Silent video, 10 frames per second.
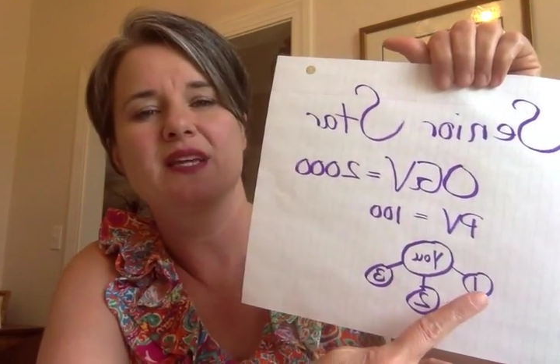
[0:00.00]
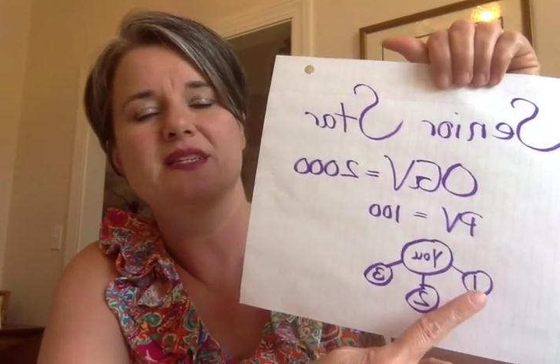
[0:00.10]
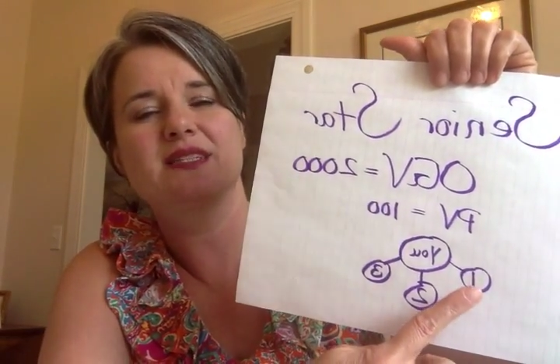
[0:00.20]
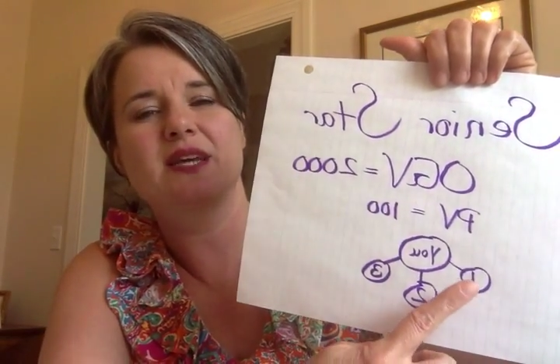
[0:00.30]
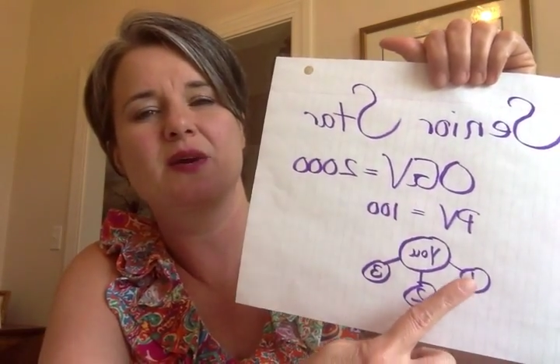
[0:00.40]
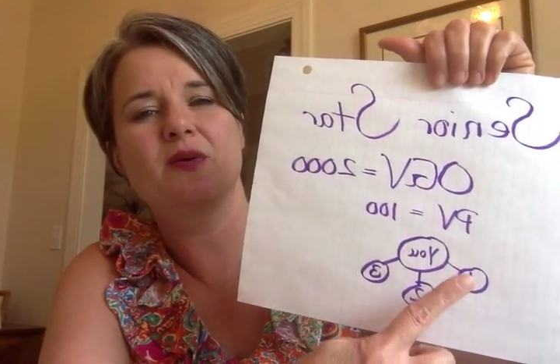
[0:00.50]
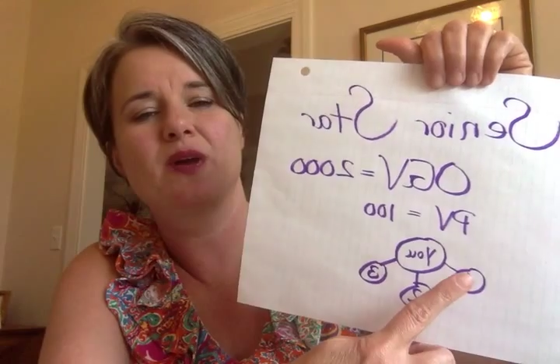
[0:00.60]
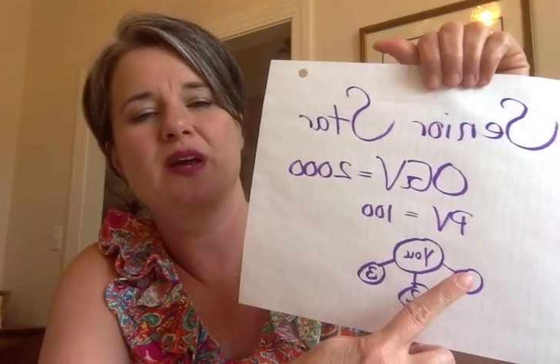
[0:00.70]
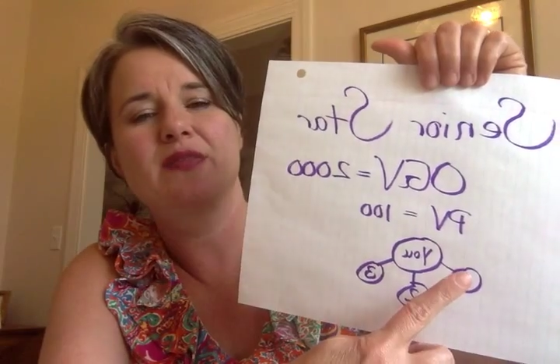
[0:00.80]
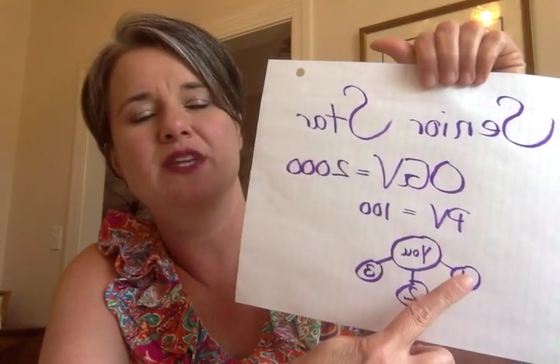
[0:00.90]
So
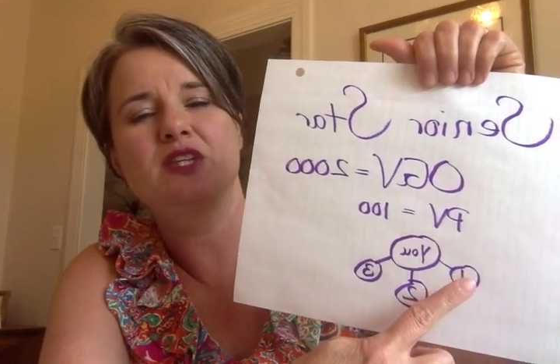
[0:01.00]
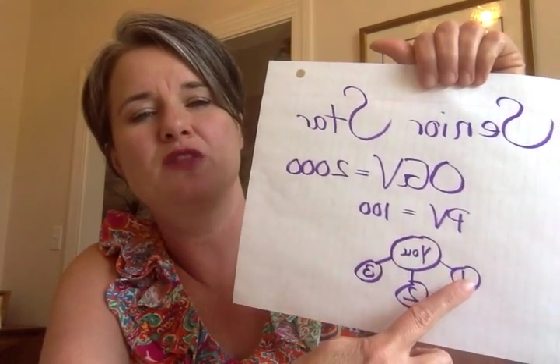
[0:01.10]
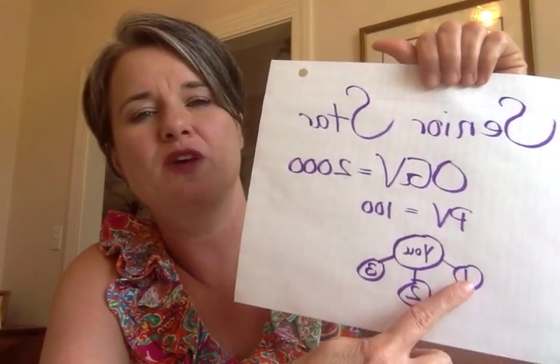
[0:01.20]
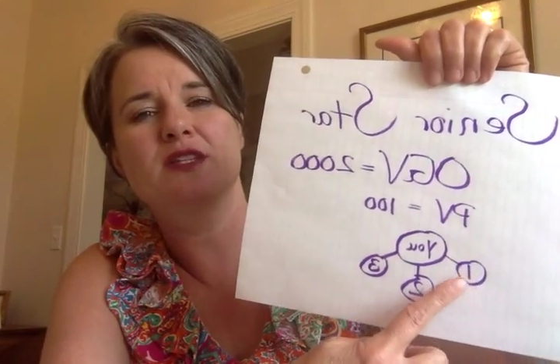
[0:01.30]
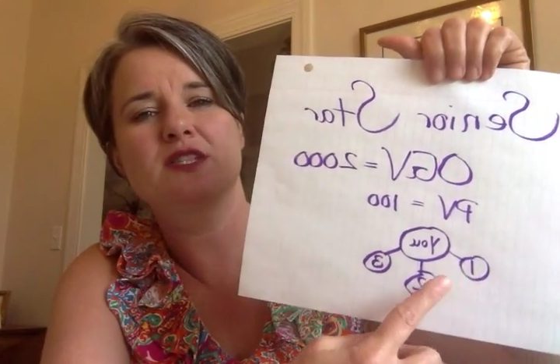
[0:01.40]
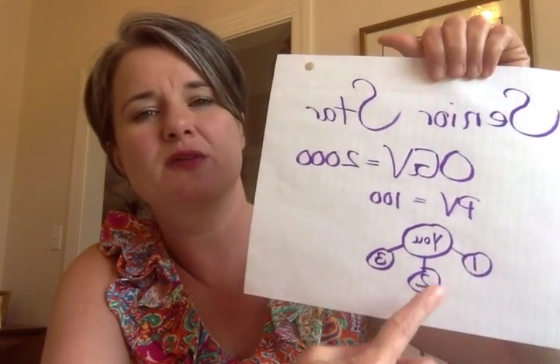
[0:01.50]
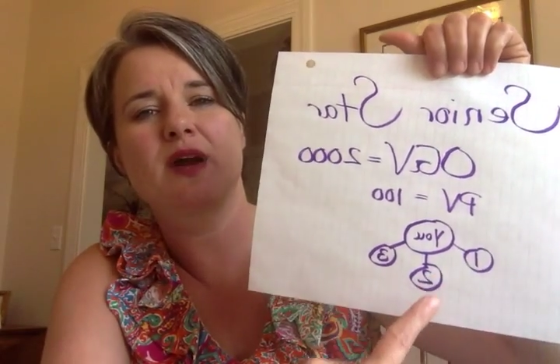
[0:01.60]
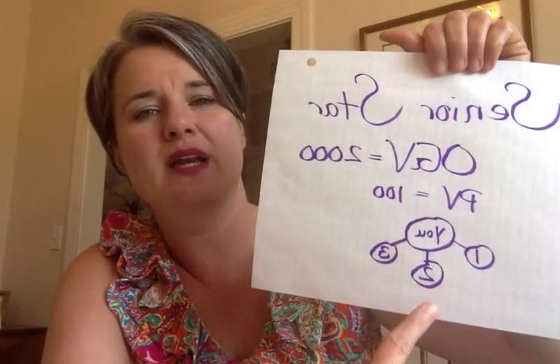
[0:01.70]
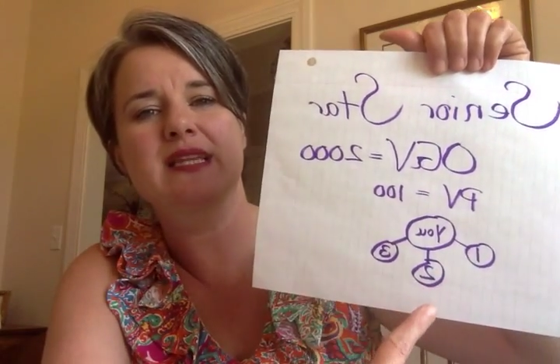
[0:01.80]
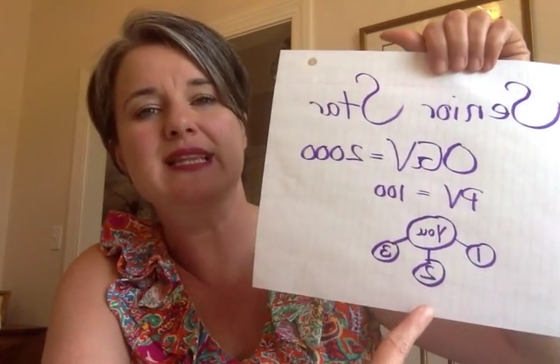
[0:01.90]
then you've also
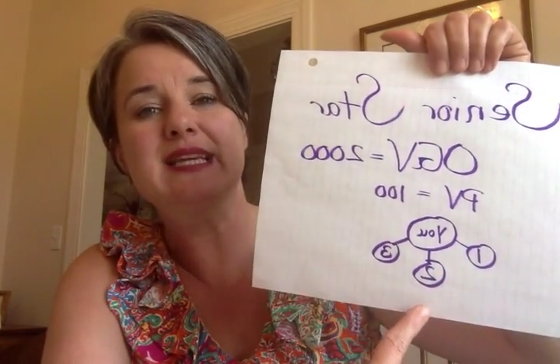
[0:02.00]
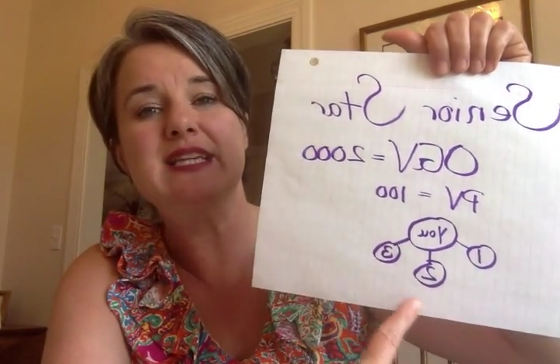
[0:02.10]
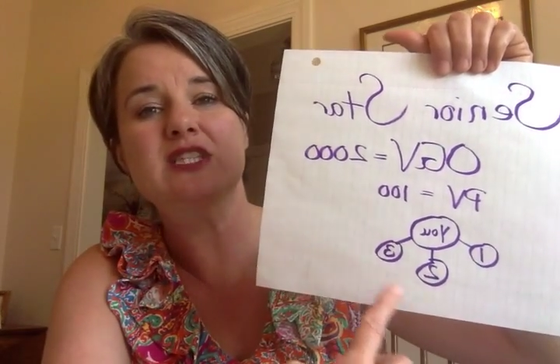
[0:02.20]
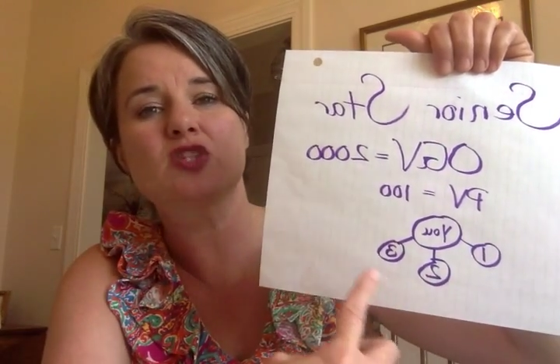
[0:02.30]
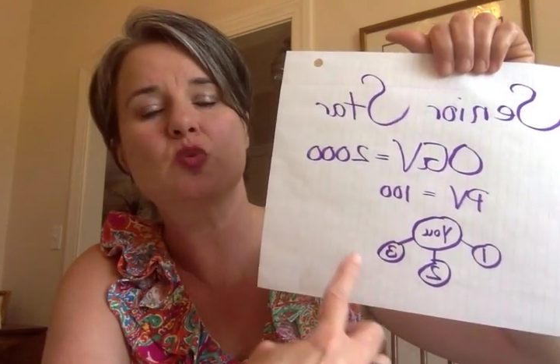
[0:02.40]
got at least